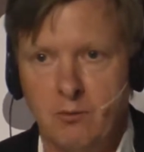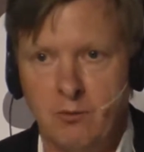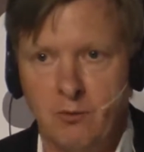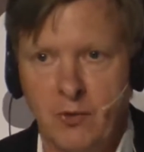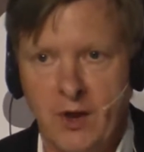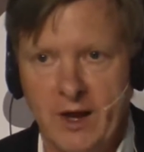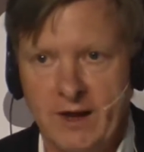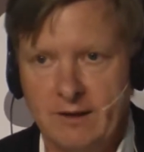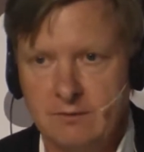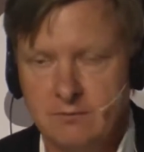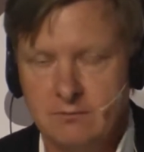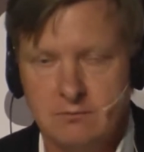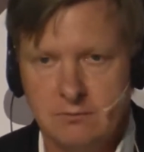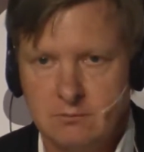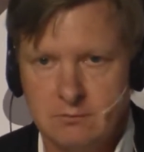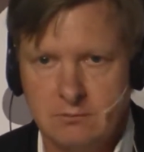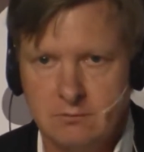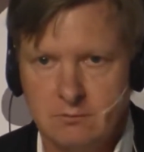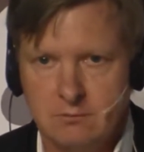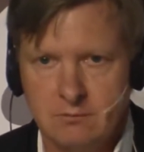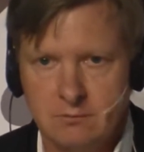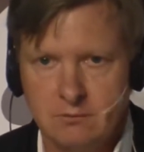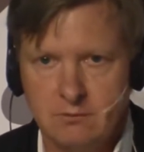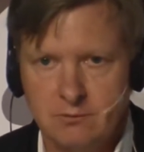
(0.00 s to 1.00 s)
that
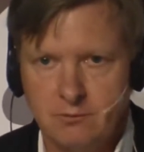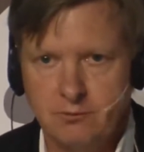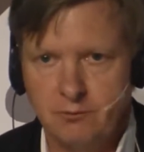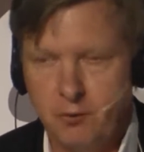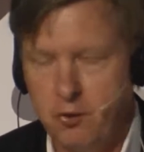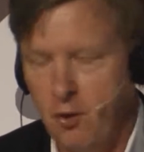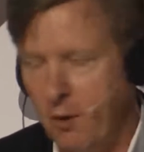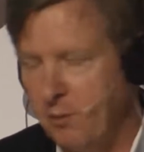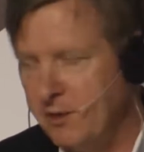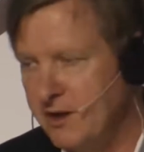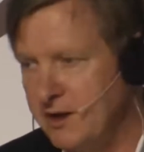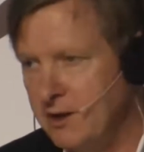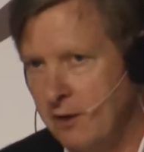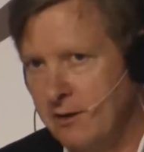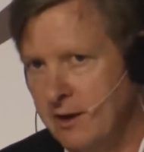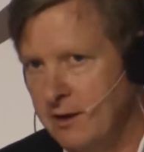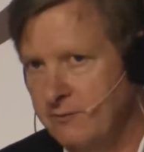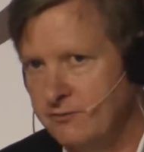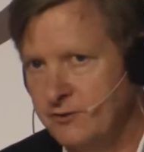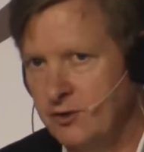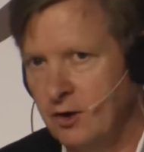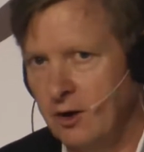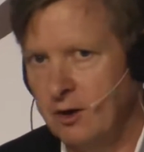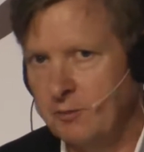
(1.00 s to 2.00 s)
probably don't
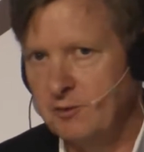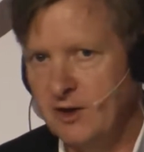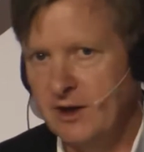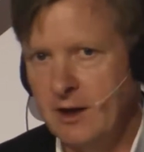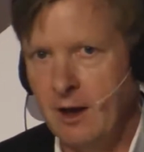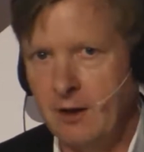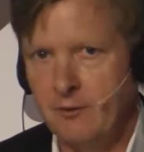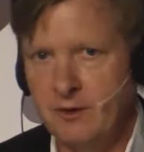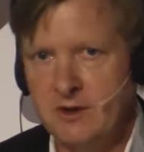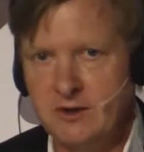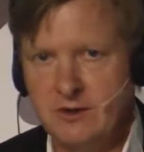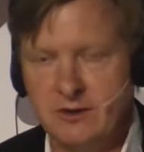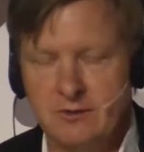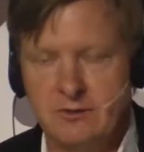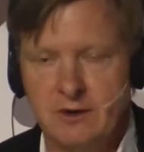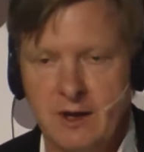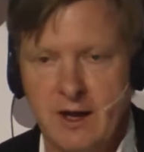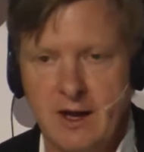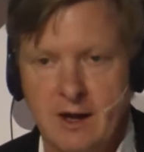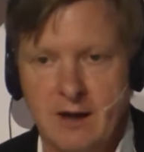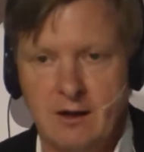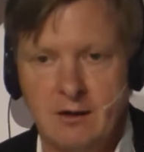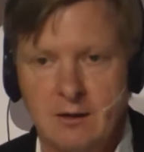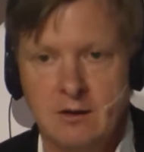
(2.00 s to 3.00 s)
have time to go into
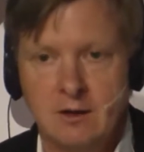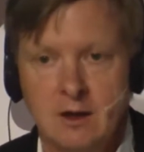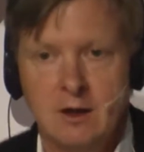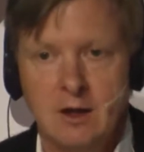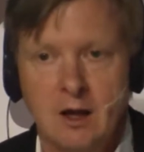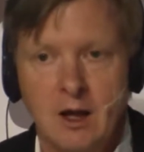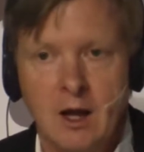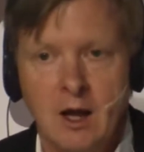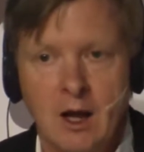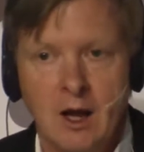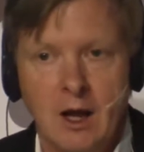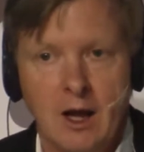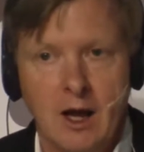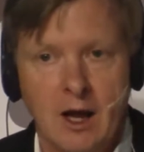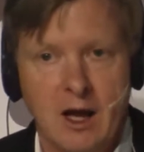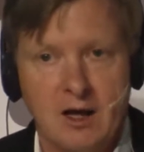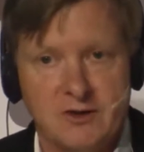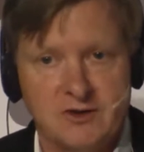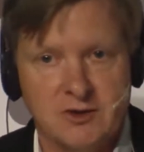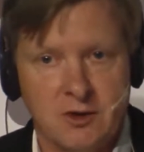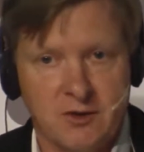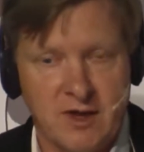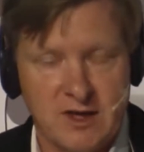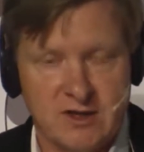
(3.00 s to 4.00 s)
now.
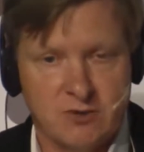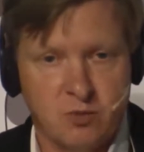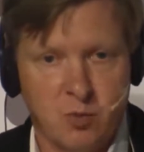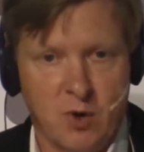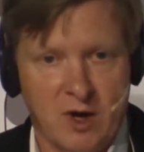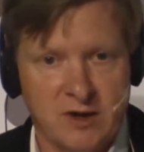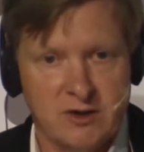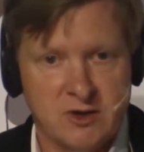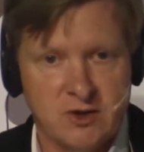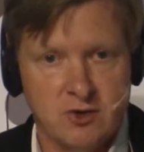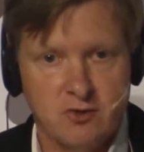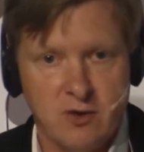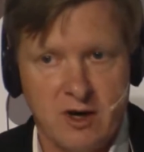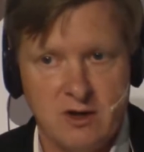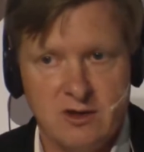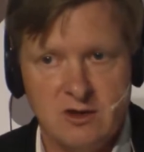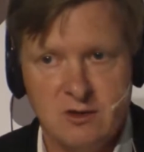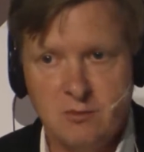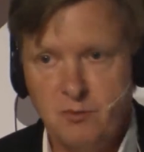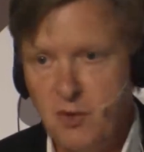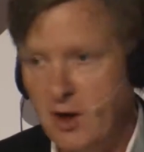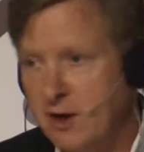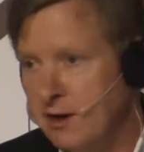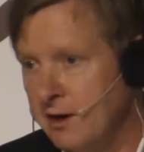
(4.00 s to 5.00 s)
So that's one
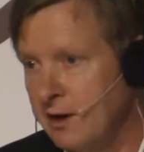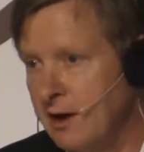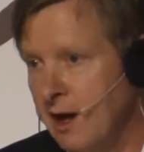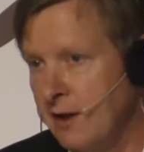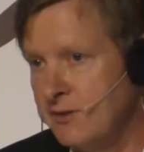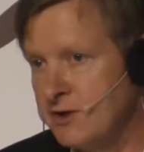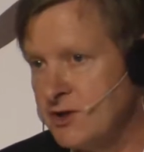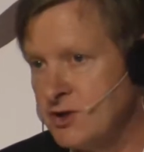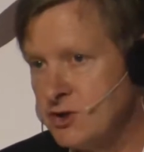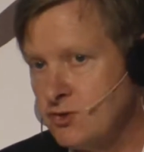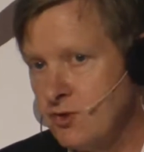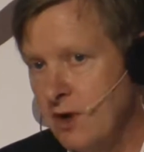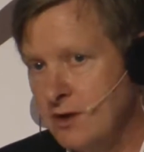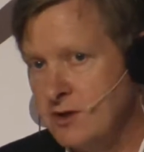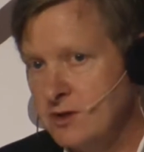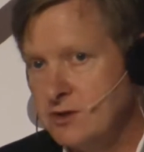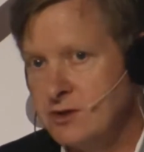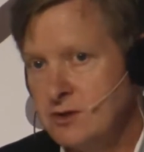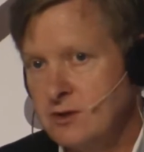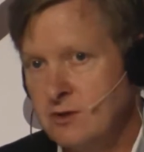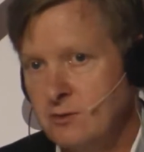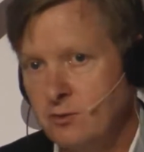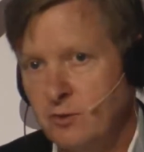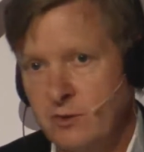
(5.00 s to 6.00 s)
strategy, but another
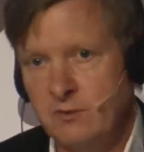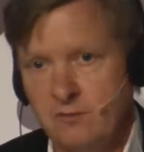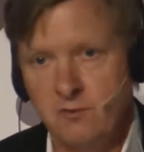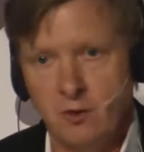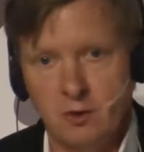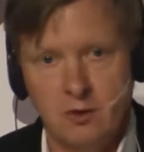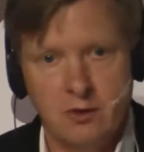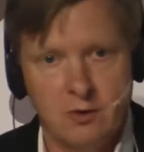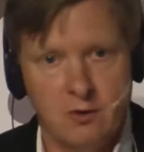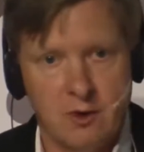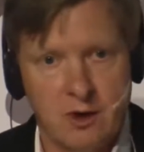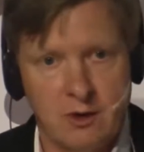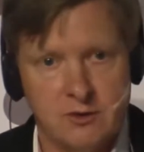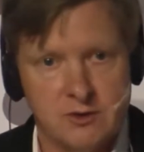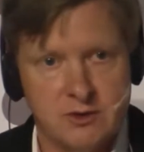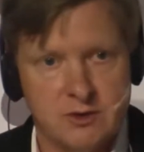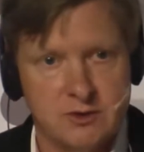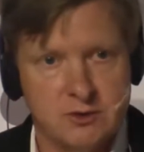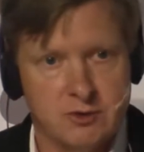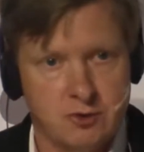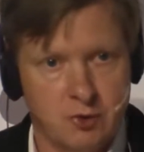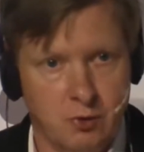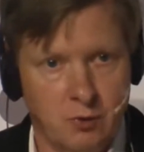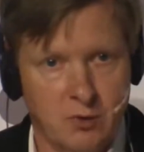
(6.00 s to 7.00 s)
strategy that we've got growers
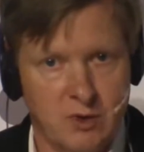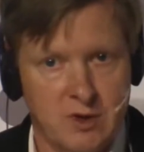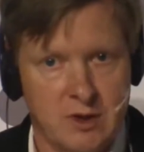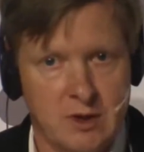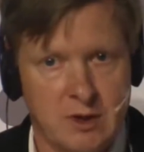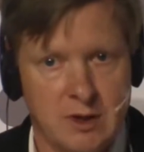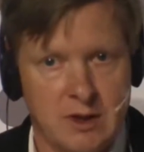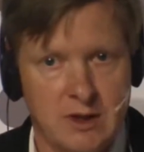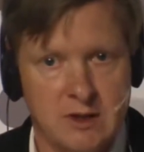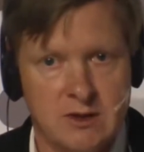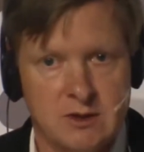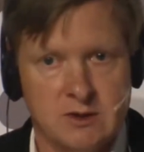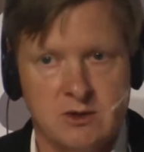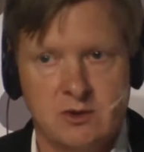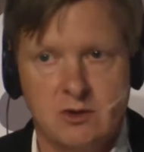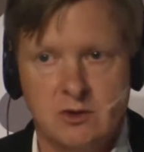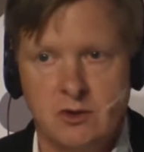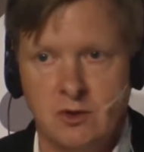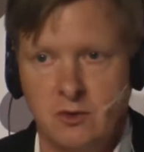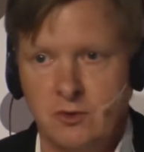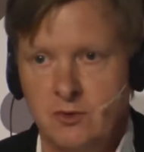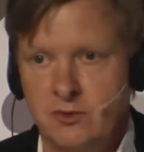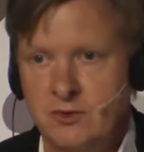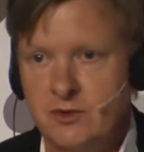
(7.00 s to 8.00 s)
doing is to
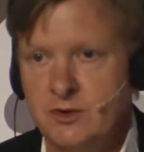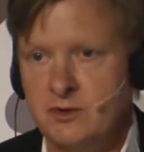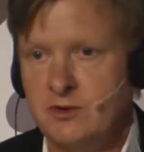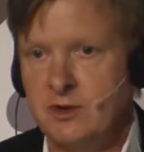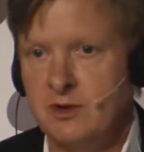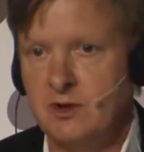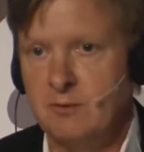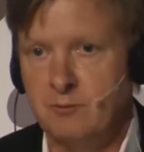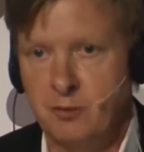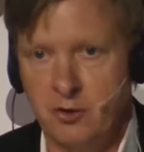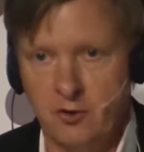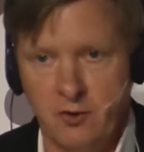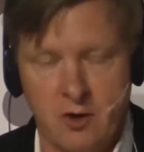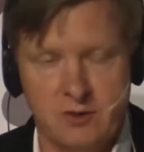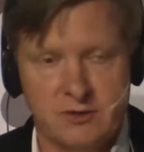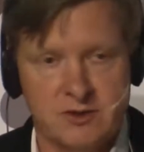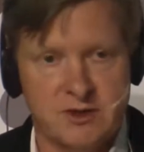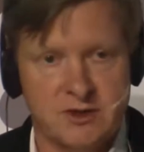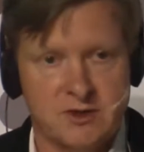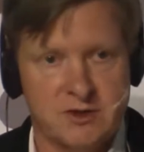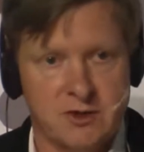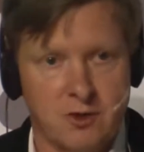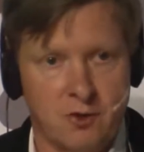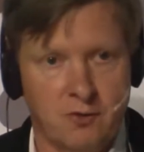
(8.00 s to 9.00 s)
use the
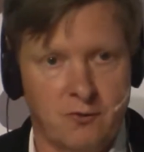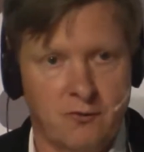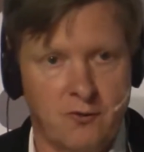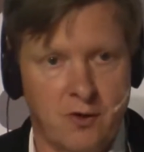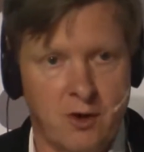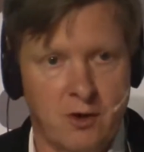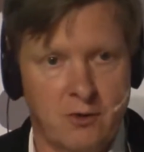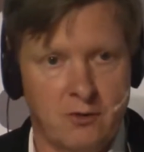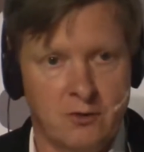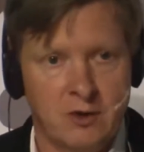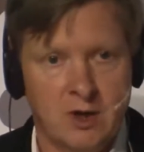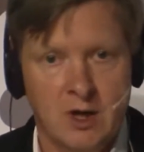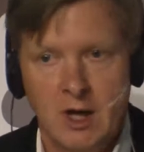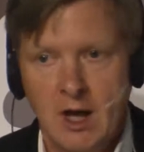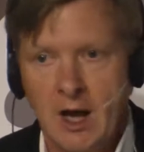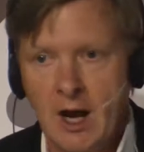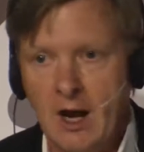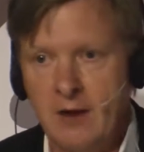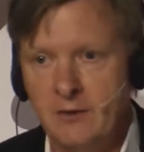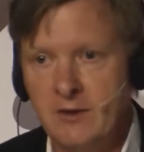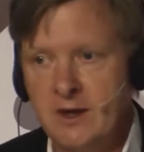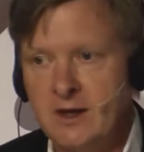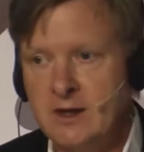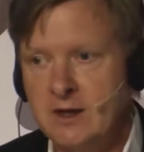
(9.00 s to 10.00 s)
pyroxasulfone
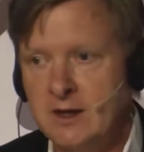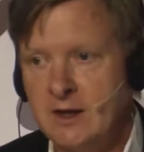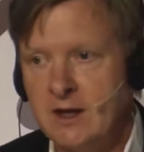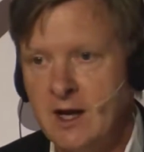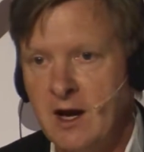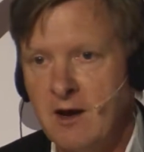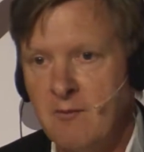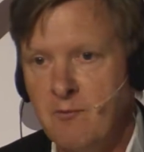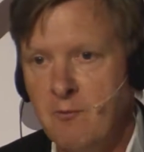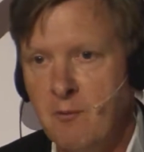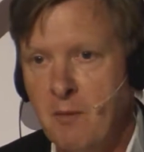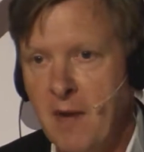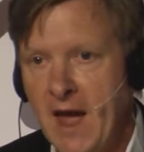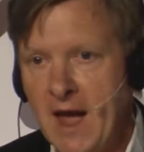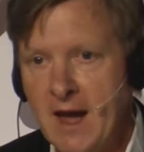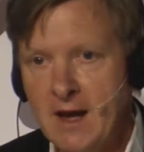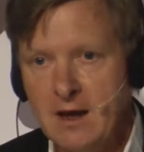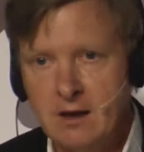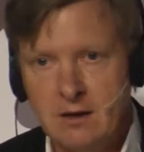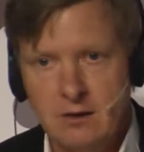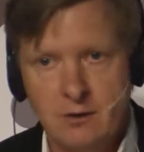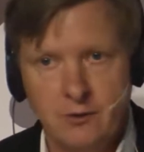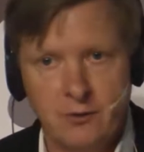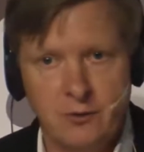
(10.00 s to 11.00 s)
and then to come back
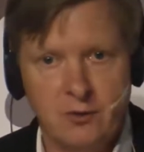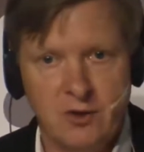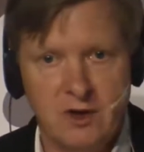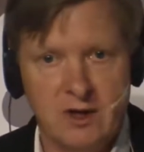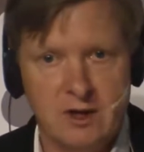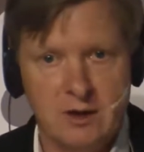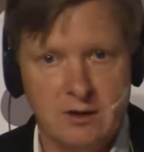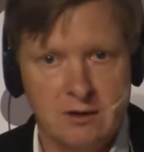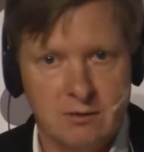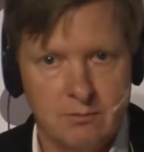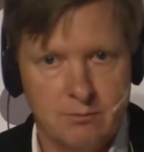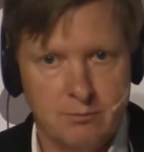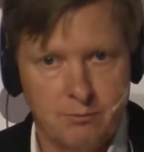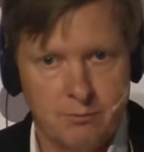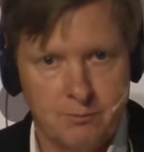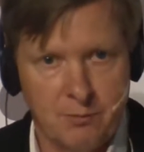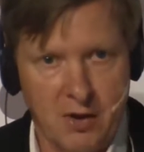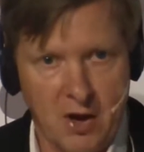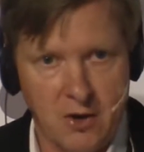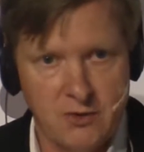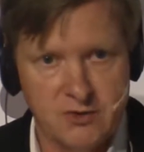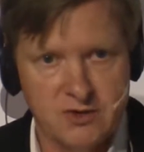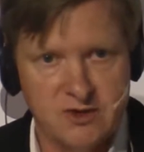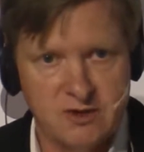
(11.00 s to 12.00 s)
early
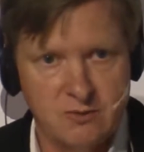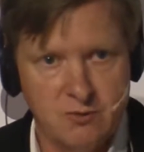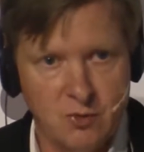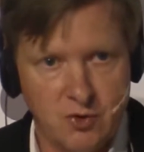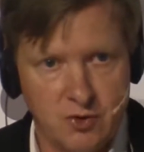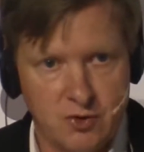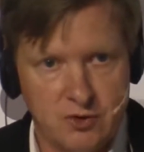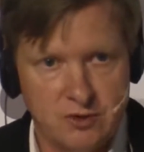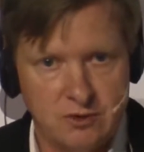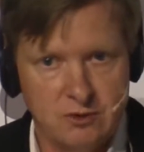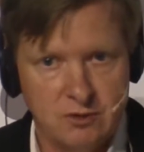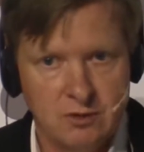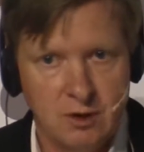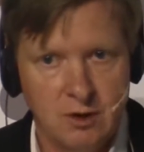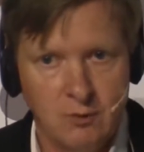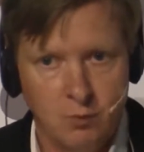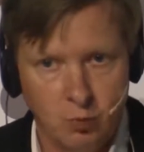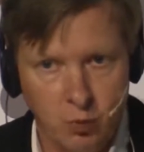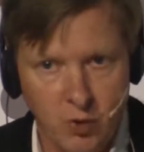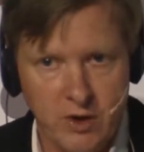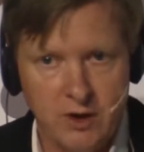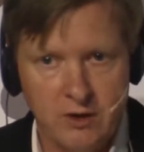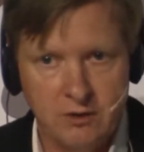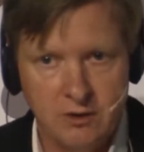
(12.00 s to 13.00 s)
post-emergent
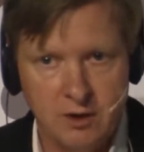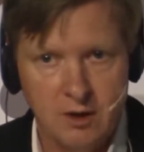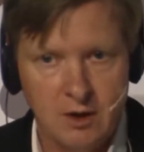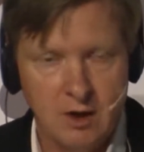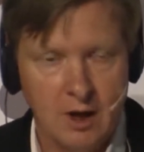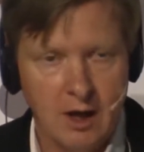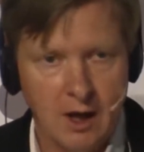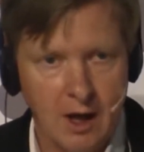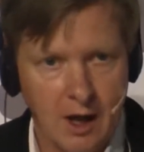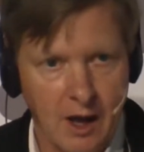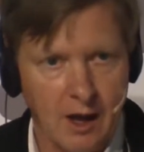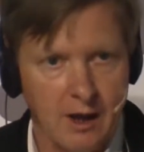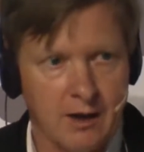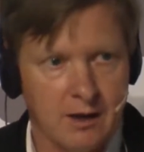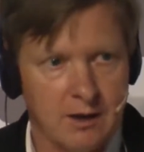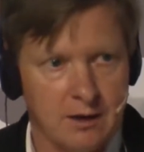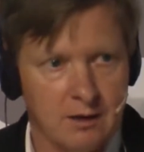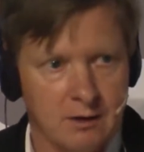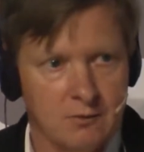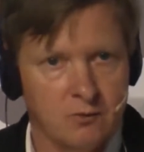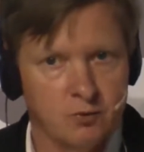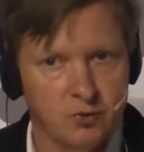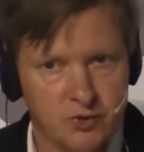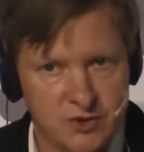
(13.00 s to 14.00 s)
with a
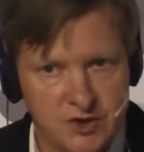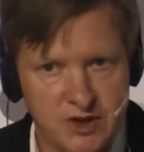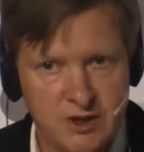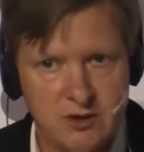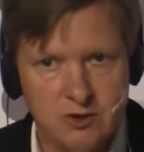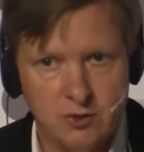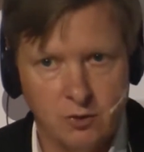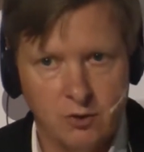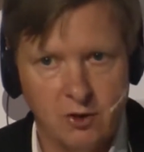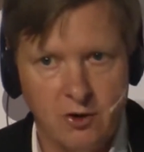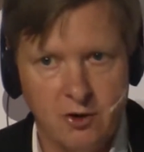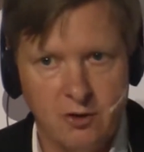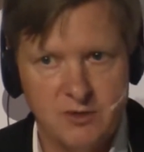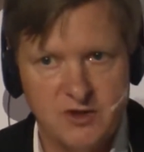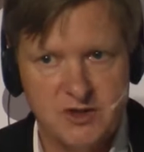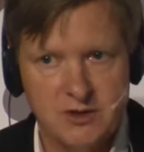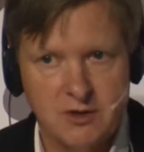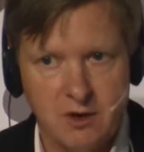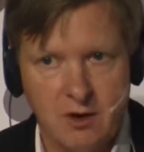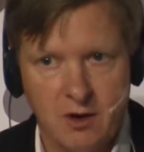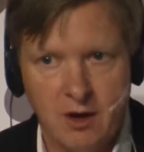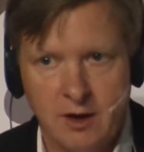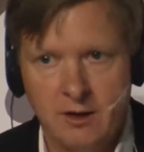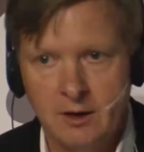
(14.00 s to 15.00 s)
residual
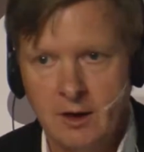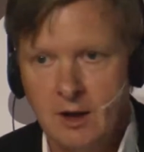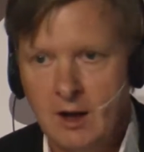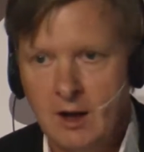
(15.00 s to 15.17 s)
herbicide.